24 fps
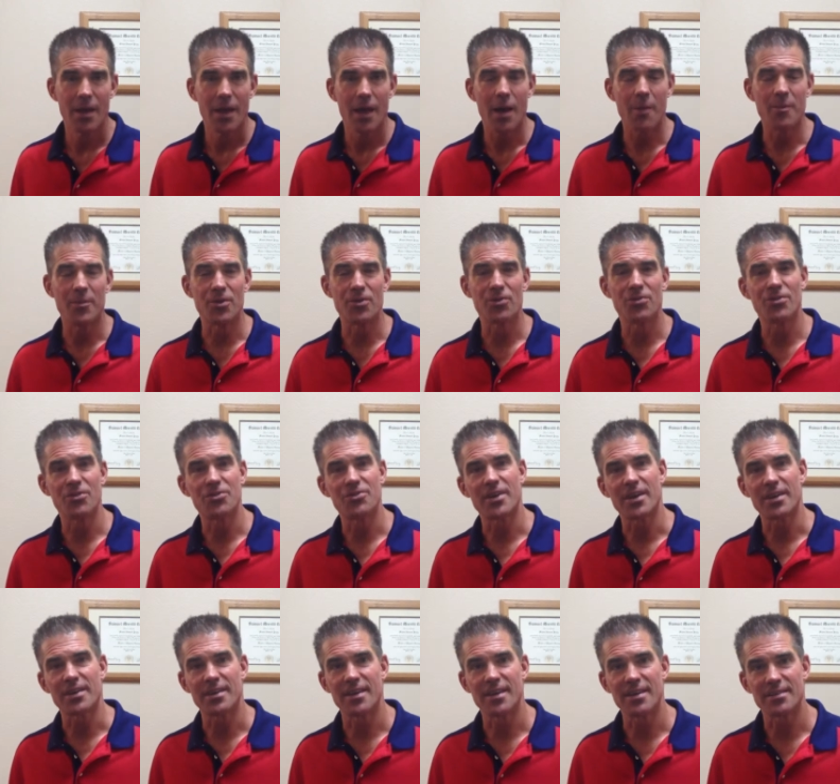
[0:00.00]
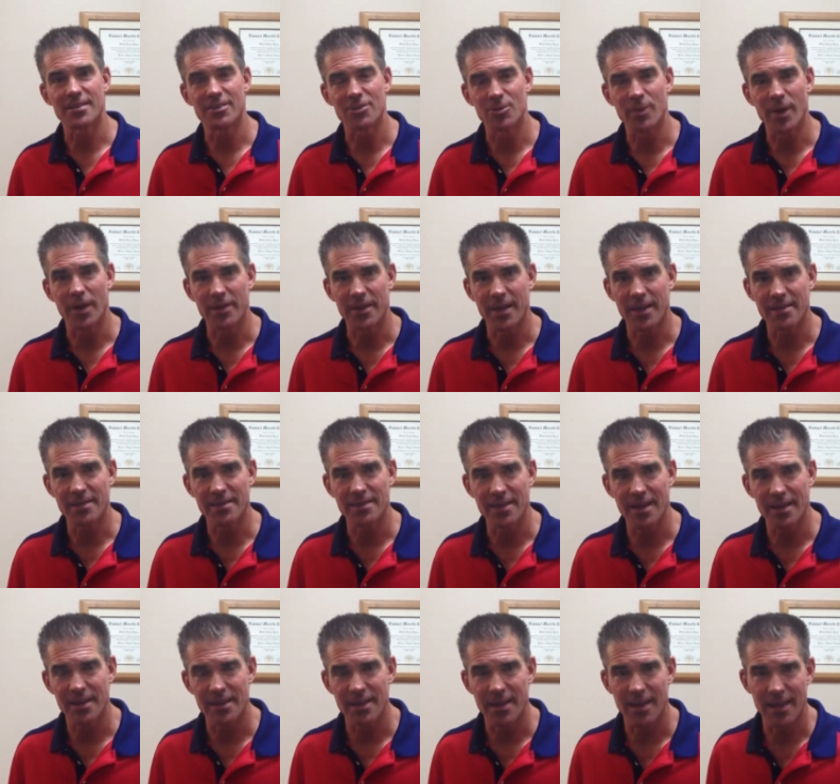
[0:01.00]
I've been using this technique since about
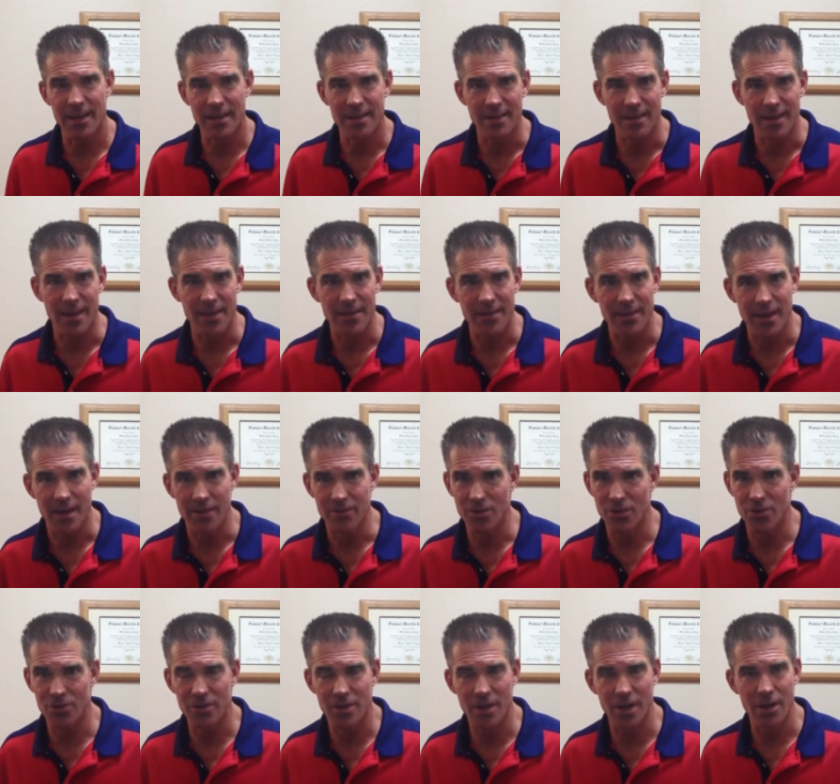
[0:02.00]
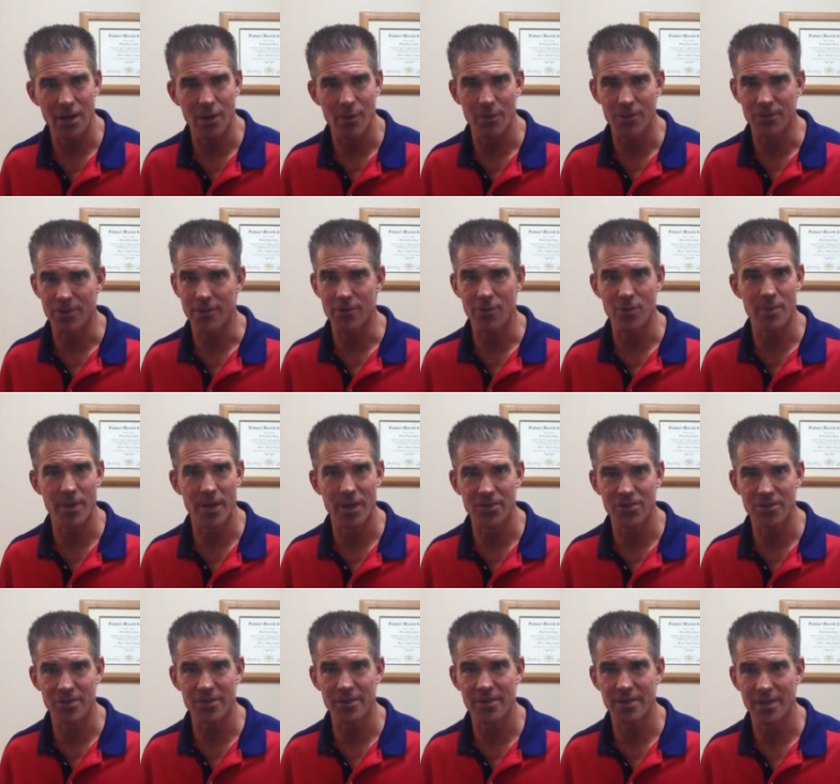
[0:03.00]
1998, and I think I've used it on almost every
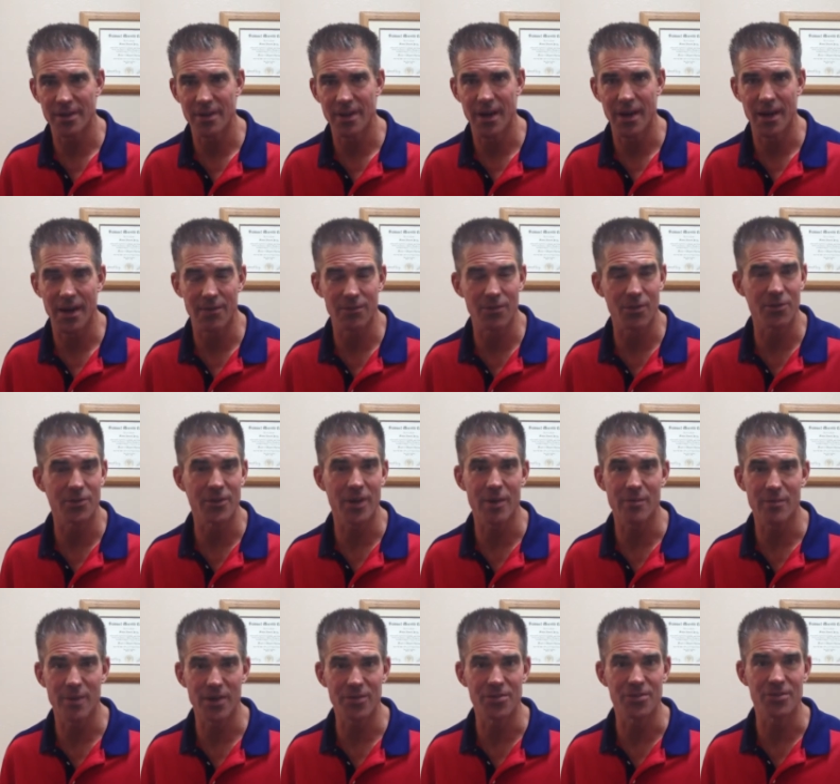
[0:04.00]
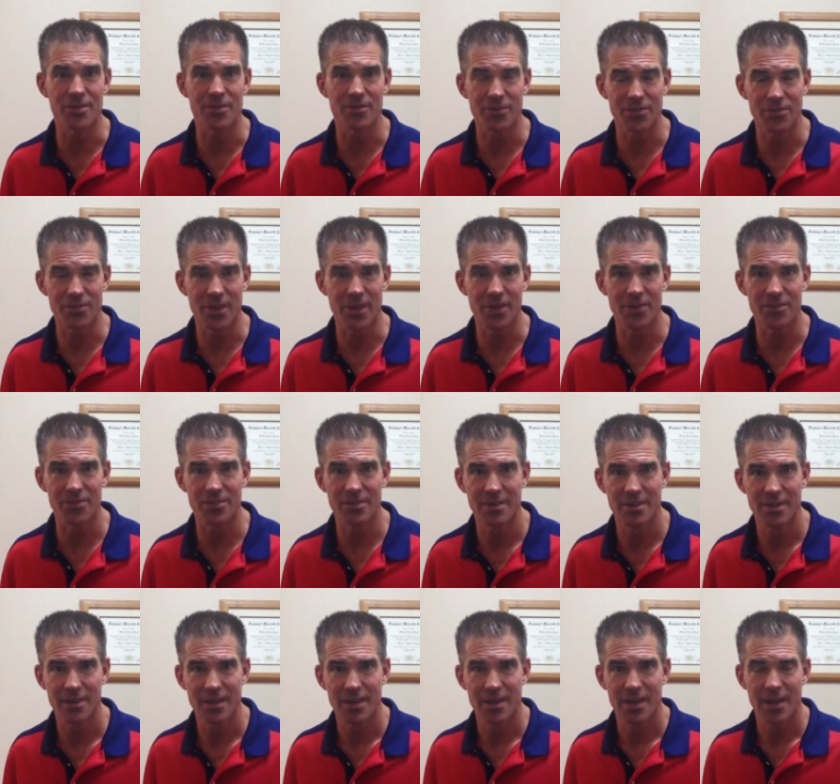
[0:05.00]
patient on a full-time basis ever since.
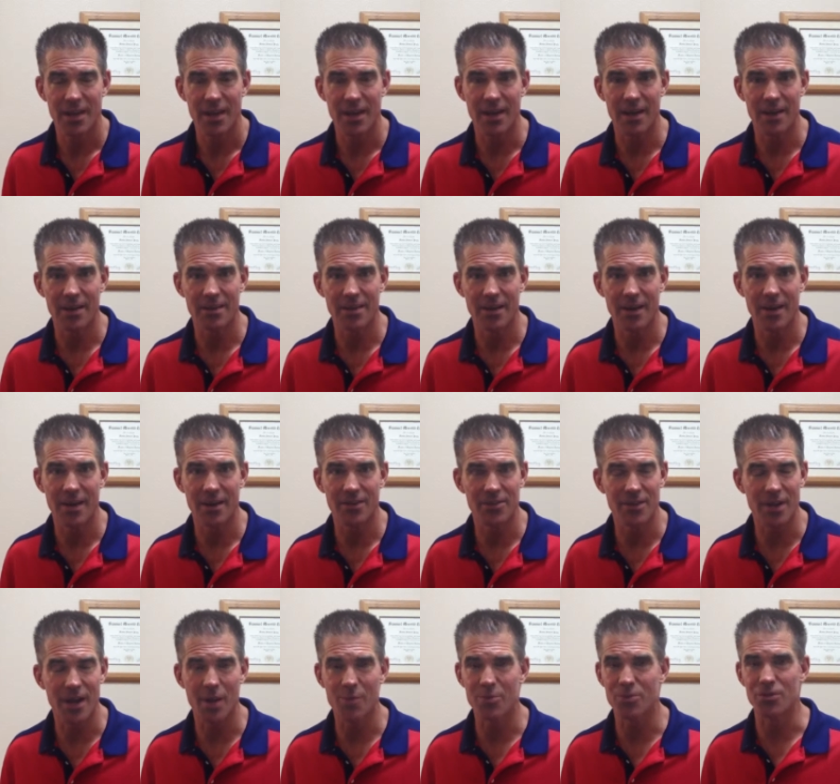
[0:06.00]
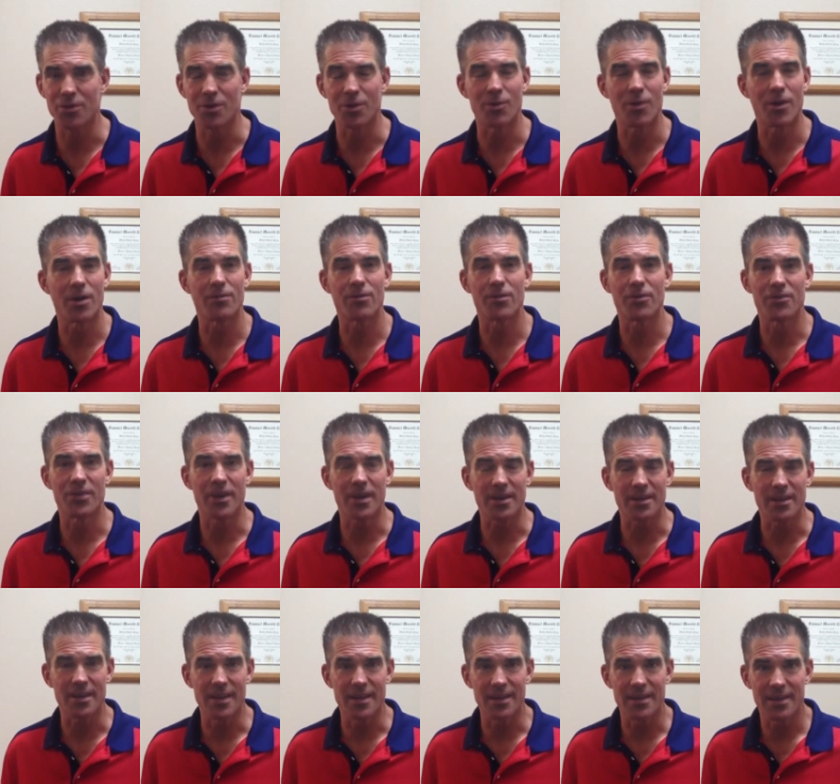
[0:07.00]
And it's an absolutely wonderful
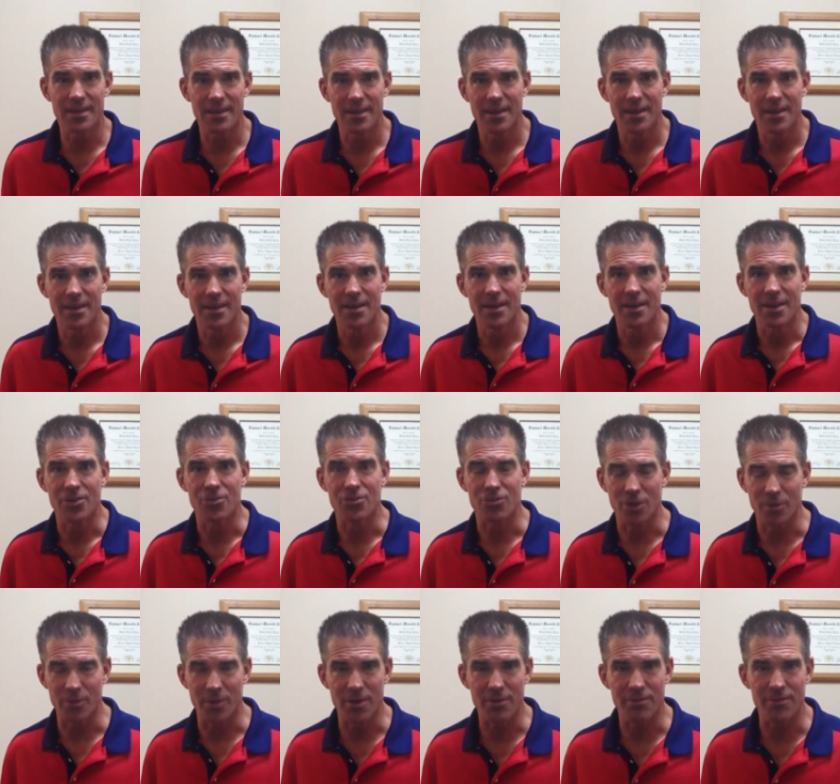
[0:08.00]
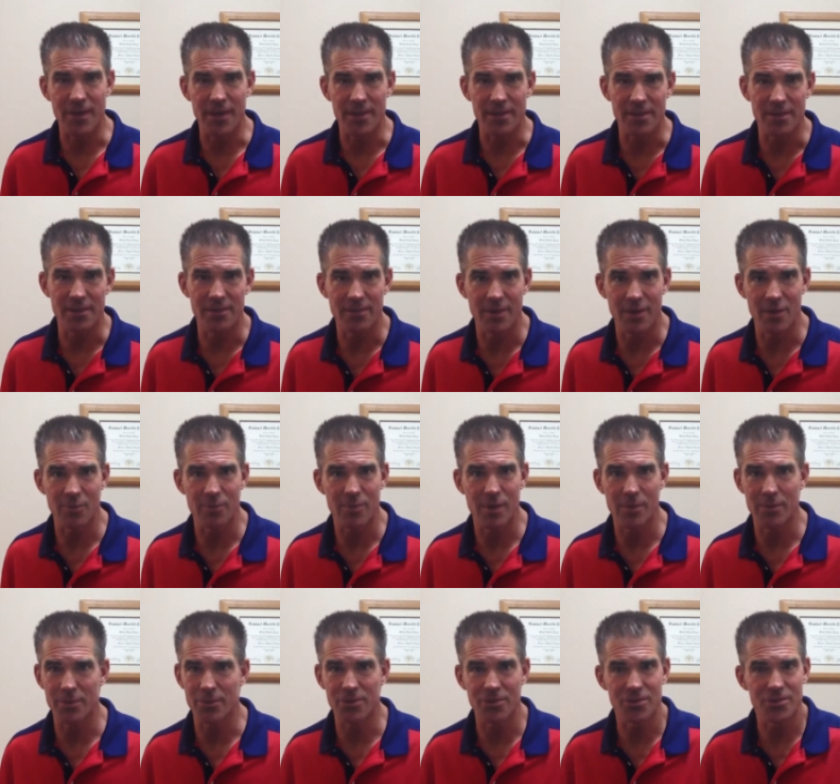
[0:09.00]
technique, extremely effective, and
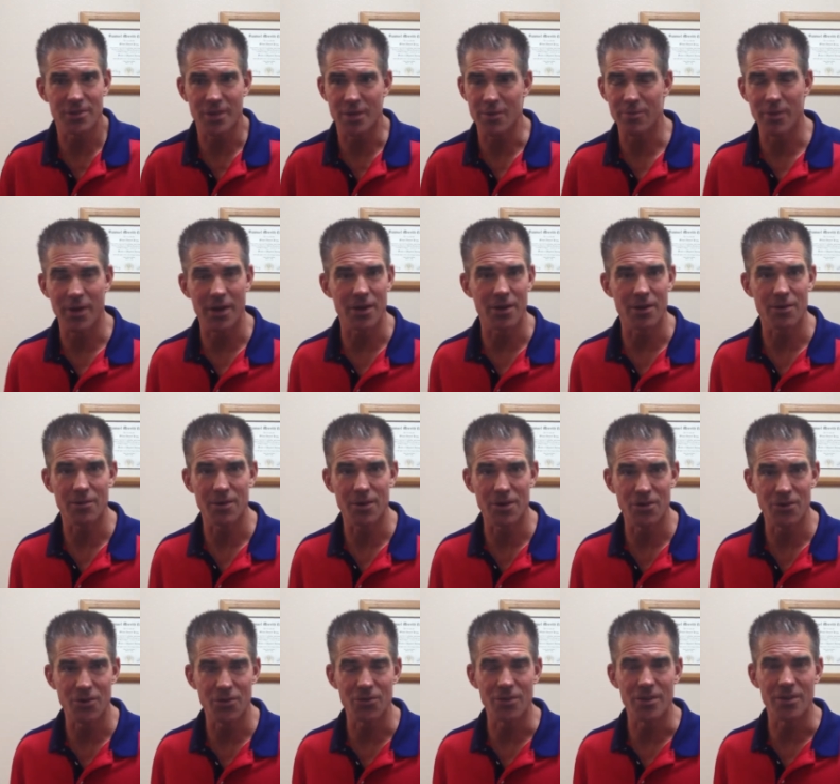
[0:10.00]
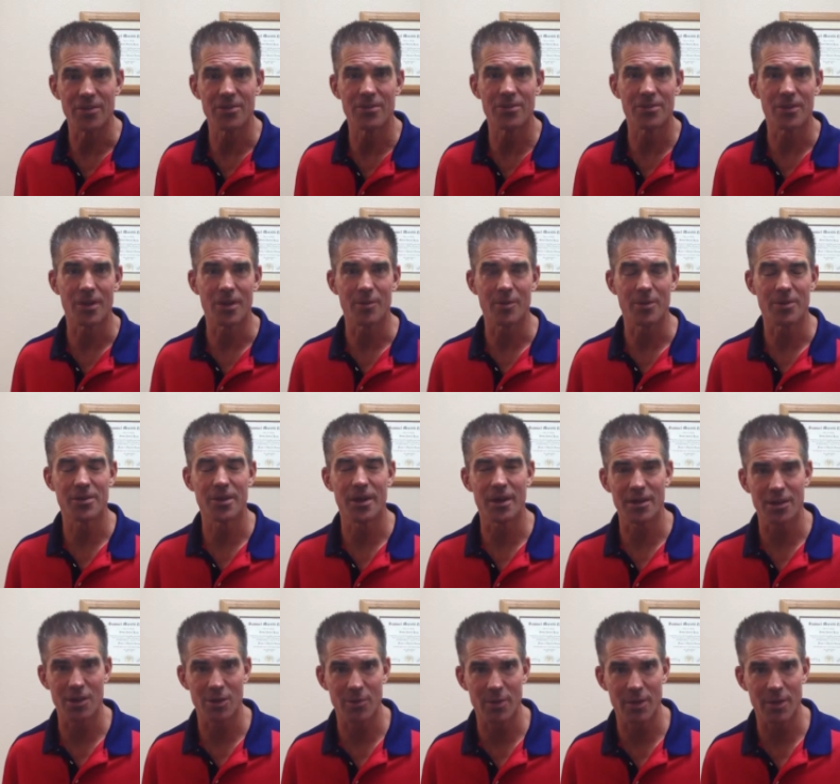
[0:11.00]
people just get better when you use it. So let me tell you a
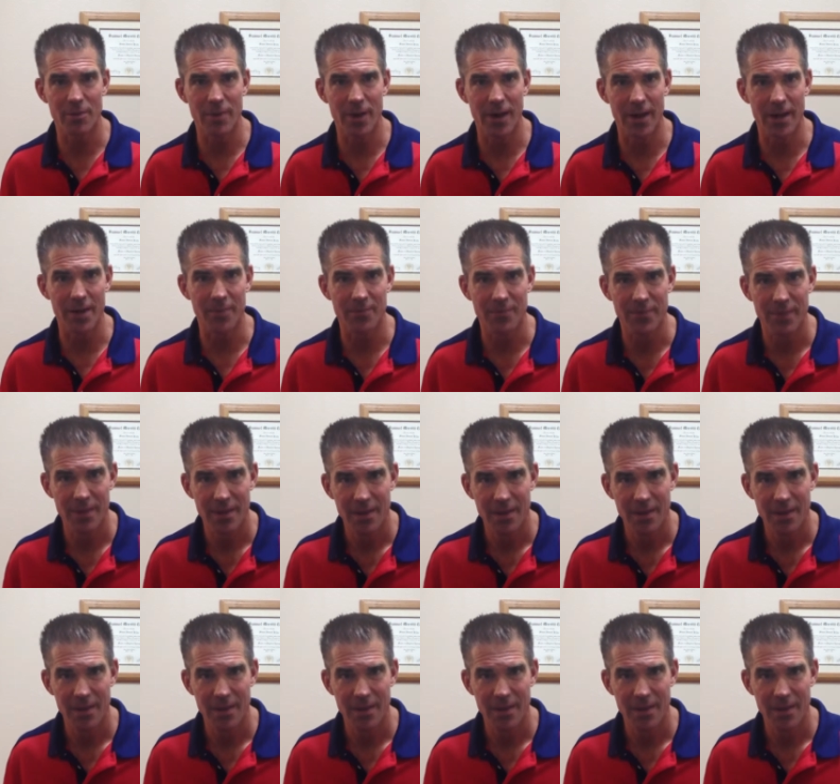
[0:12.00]
little bit about it.